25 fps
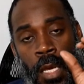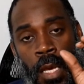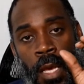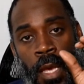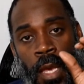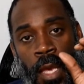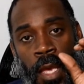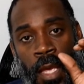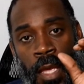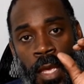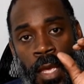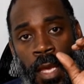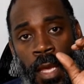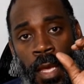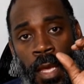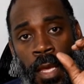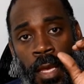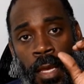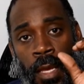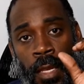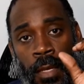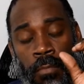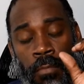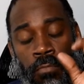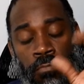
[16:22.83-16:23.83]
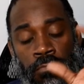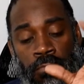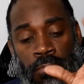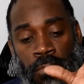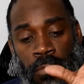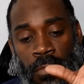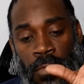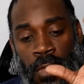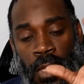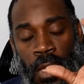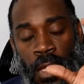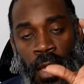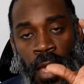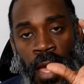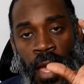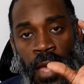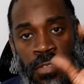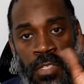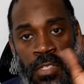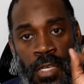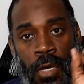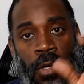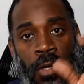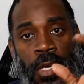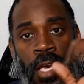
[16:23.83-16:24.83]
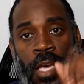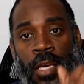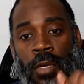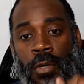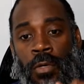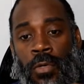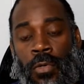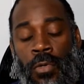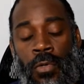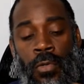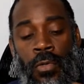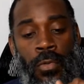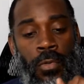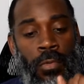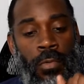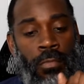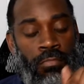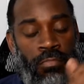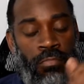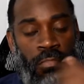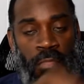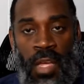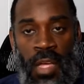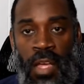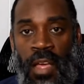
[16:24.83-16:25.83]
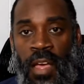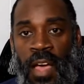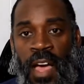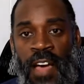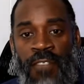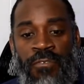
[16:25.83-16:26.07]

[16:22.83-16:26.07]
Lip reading: and I'll say, okay, cool. I've